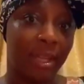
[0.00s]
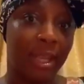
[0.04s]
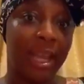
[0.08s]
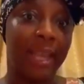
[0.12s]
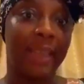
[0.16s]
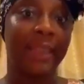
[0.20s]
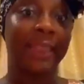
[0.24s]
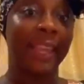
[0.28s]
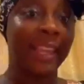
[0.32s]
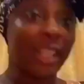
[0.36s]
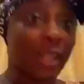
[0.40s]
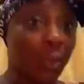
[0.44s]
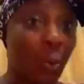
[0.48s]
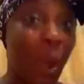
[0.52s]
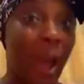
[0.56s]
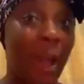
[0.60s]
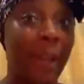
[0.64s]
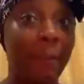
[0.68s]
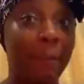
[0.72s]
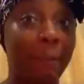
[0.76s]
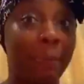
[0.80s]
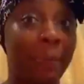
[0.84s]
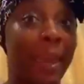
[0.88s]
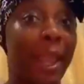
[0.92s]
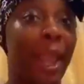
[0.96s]
This one,
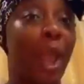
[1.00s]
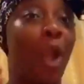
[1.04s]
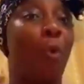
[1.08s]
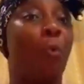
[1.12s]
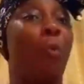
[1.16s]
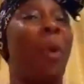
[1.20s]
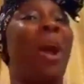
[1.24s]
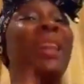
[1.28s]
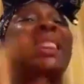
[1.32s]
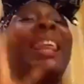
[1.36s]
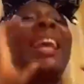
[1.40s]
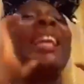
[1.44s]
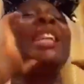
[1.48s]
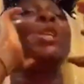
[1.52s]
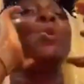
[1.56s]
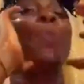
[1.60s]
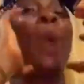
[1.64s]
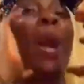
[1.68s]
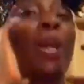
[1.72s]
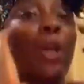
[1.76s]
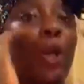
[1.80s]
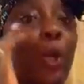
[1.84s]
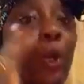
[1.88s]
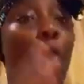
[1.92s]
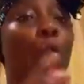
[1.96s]
whether you
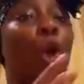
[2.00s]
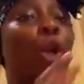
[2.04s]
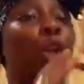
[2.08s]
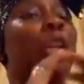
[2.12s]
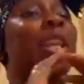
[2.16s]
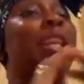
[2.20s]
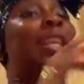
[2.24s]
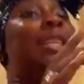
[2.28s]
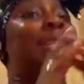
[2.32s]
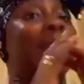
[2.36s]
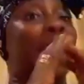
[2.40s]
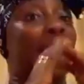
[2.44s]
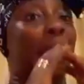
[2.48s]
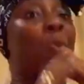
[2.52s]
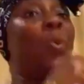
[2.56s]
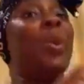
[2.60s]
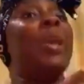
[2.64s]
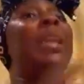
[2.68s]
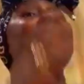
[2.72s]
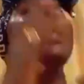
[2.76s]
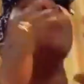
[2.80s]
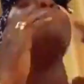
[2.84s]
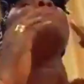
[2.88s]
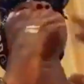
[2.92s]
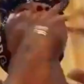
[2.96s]
agree or you
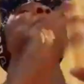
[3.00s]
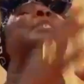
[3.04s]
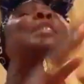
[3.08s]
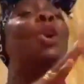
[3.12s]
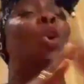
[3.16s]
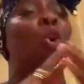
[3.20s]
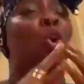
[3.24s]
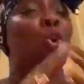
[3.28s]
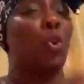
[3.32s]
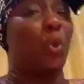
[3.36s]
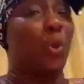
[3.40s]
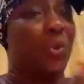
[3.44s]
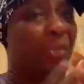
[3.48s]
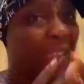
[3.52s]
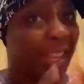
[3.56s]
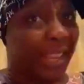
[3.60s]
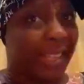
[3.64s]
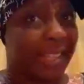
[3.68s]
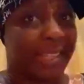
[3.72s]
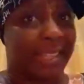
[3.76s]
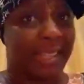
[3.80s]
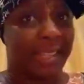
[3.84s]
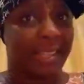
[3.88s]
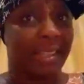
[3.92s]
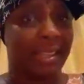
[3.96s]
disagree, let me tell you
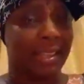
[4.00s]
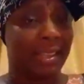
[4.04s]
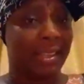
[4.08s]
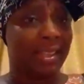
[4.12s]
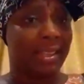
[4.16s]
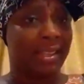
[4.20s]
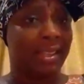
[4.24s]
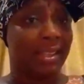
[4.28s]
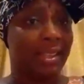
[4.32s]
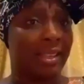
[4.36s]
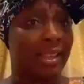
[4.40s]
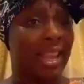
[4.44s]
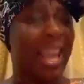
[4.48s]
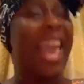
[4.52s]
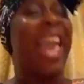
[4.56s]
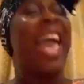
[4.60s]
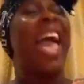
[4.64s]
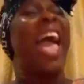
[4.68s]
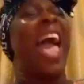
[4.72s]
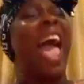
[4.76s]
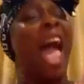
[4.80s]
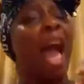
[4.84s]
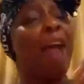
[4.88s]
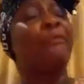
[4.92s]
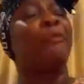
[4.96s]
this.
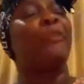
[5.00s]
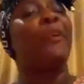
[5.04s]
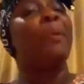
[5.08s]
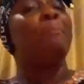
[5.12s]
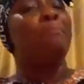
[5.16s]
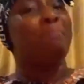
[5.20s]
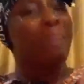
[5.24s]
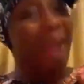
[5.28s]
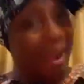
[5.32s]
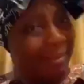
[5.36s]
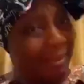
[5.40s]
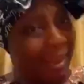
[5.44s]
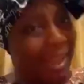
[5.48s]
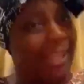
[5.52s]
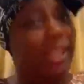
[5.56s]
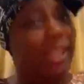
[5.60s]
Every marriage,